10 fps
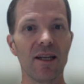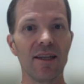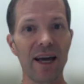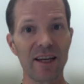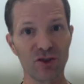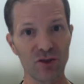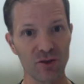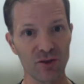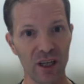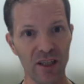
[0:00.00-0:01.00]

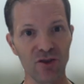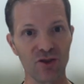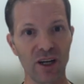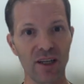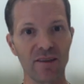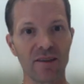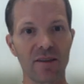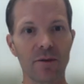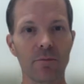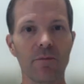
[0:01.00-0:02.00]
national
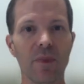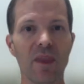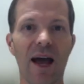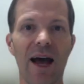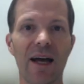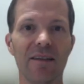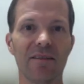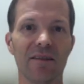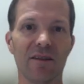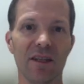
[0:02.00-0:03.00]
interest, and
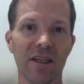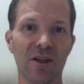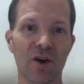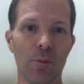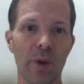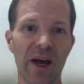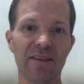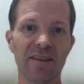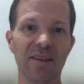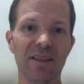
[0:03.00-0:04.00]
the
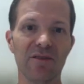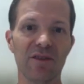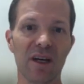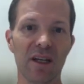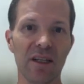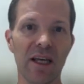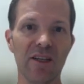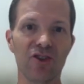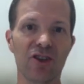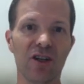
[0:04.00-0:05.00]
competitive
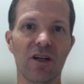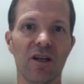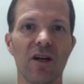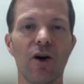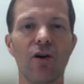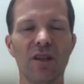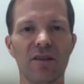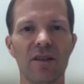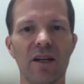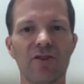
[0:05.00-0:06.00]
nature of
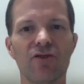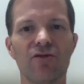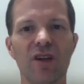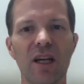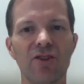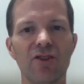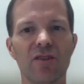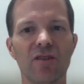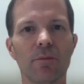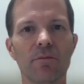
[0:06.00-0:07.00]
international
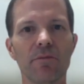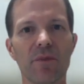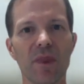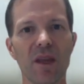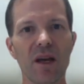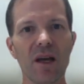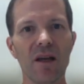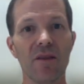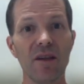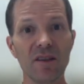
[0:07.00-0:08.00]
relations.
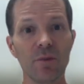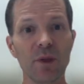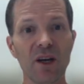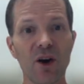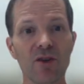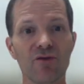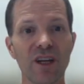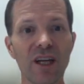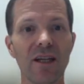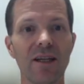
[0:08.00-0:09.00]
This is because
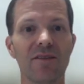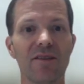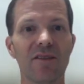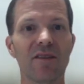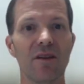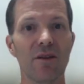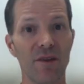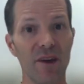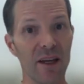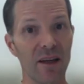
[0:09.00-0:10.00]
realists
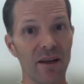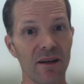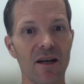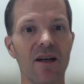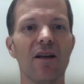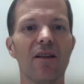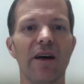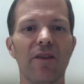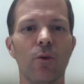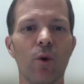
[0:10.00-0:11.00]
think
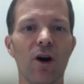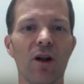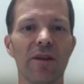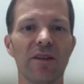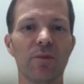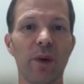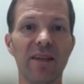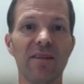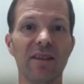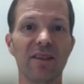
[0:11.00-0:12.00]
that the world is
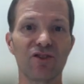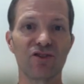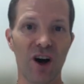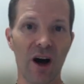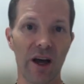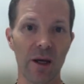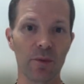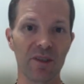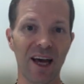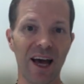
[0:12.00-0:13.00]
best
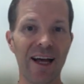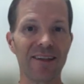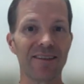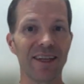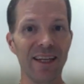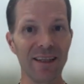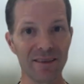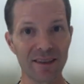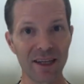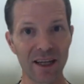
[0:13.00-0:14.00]
described as
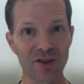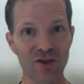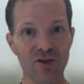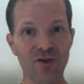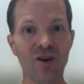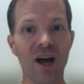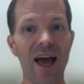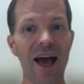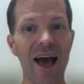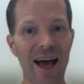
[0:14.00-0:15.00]
international
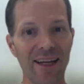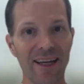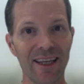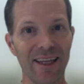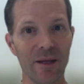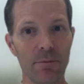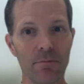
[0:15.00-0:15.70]
anarchy.